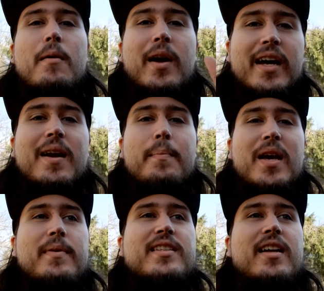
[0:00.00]
but I'm gonna
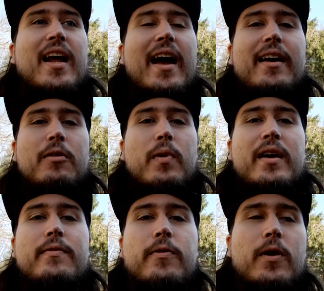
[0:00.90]
babysit it. I gotta
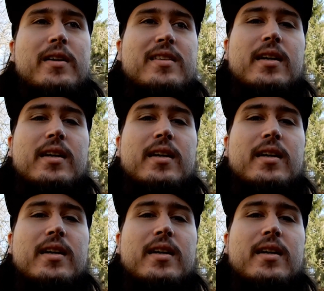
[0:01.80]
wait for it